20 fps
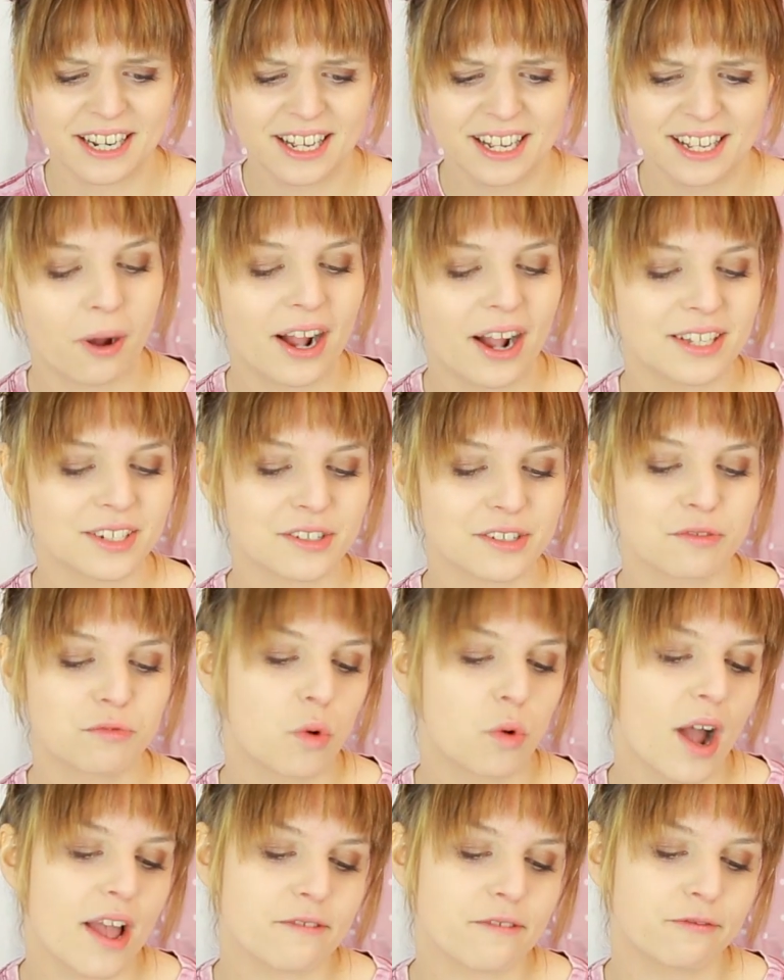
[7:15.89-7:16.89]
as pints
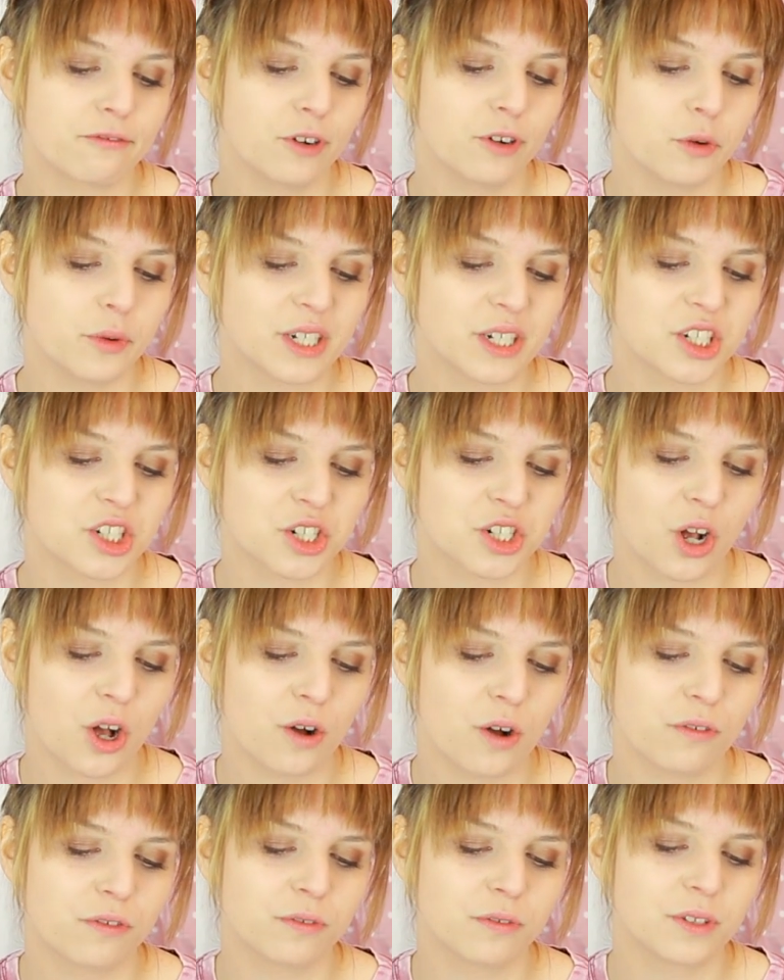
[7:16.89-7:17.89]
of white fluid
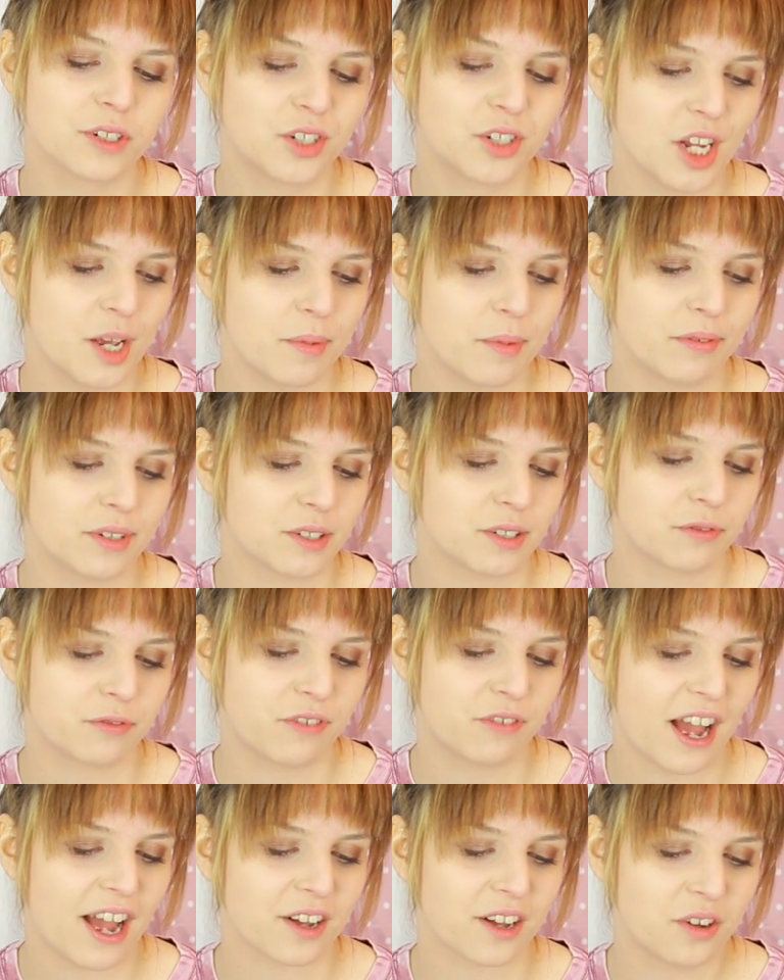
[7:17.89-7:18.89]
shot from the tip of its
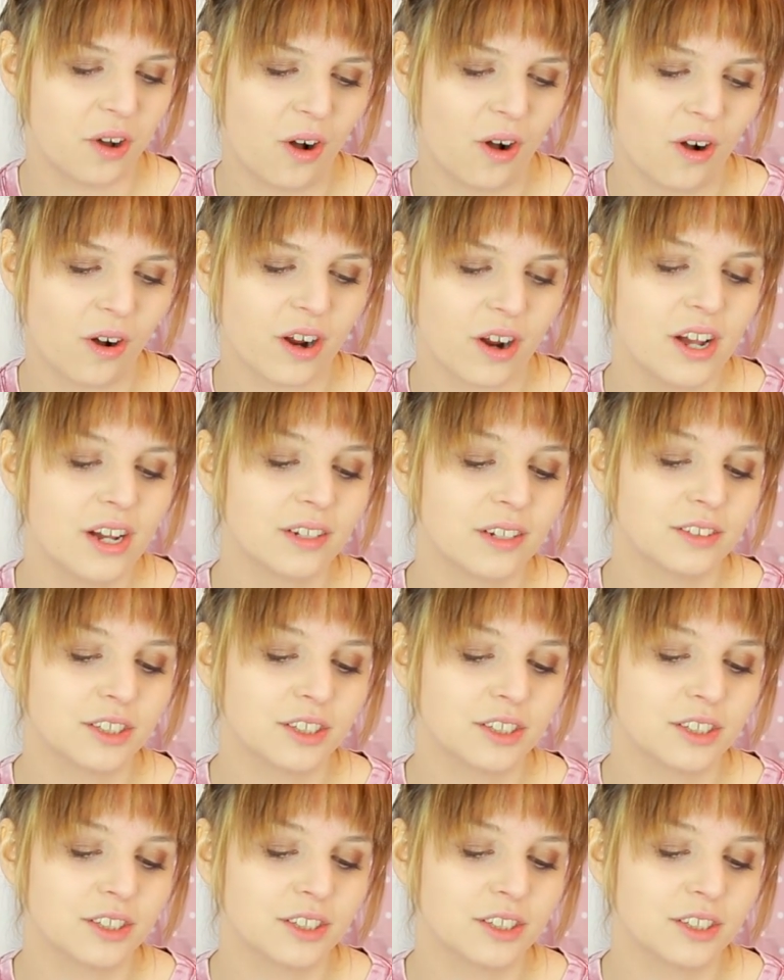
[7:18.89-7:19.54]
fat cock